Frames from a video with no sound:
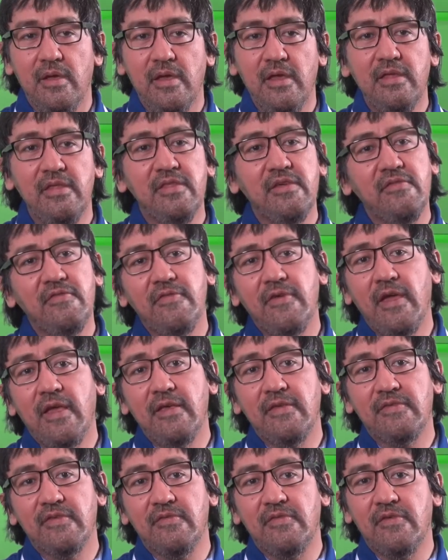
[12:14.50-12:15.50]
In the
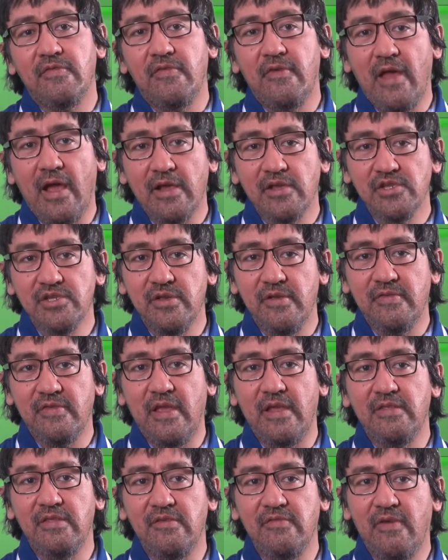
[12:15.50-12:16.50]
face of a fractious
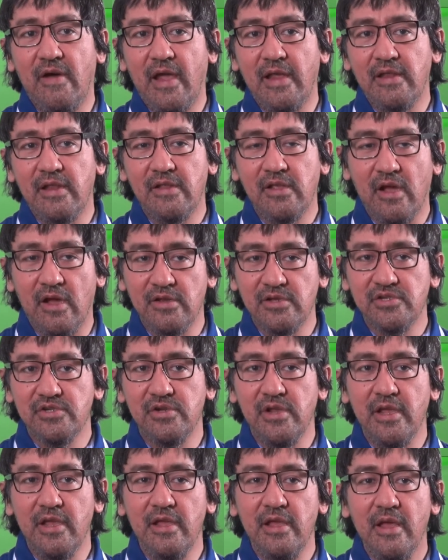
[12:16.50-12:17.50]
and divided
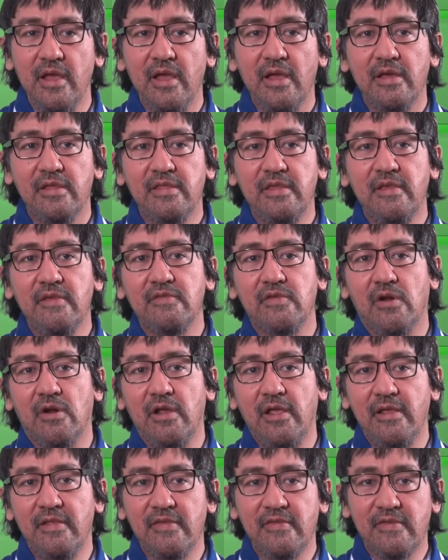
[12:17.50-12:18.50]
country, these are
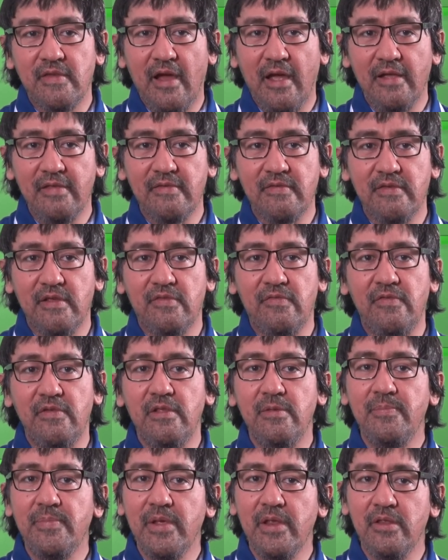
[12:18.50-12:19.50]
insights that
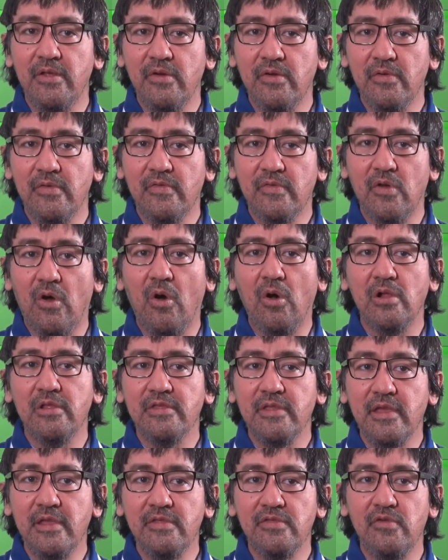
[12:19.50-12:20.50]
Filipinos all
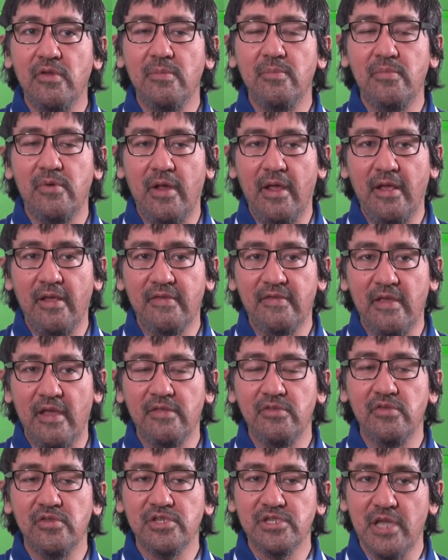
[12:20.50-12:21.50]
need to embrace
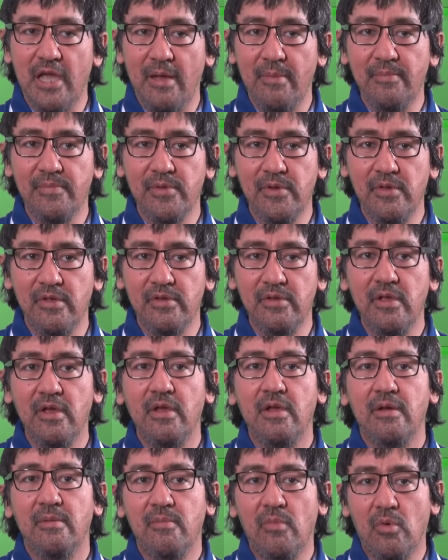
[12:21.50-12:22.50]
and to champion
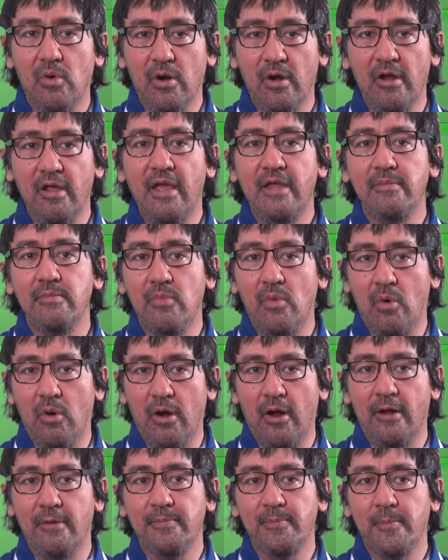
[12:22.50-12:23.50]
more and
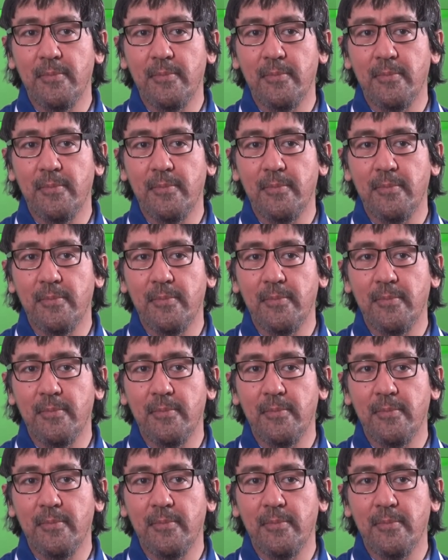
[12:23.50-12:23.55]
more.